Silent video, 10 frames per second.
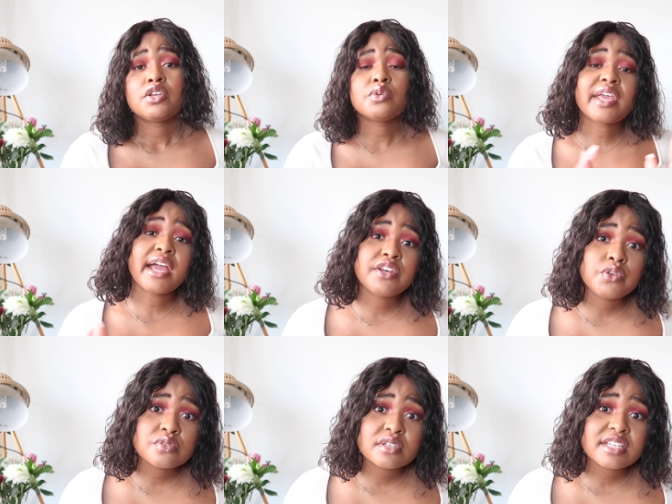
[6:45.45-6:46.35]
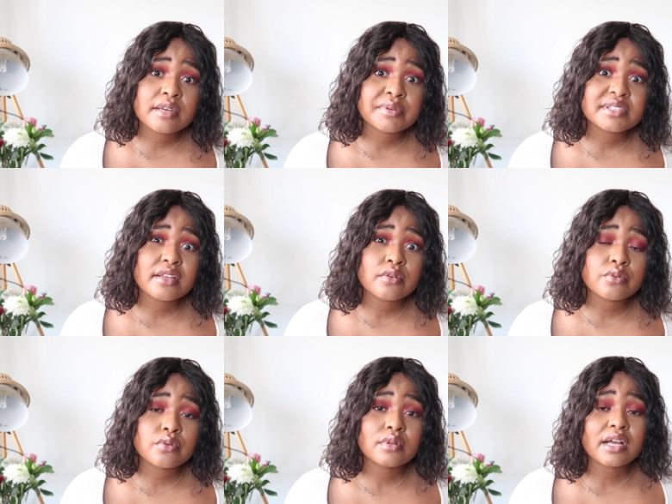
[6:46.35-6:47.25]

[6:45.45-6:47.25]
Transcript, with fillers: you can use the ten percent rule.